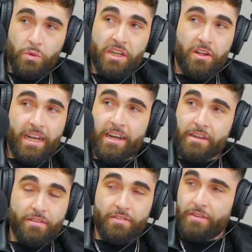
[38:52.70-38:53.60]
wiggle out
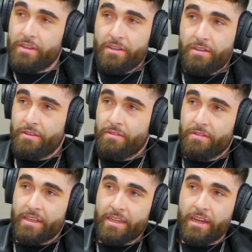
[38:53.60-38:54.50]
of like,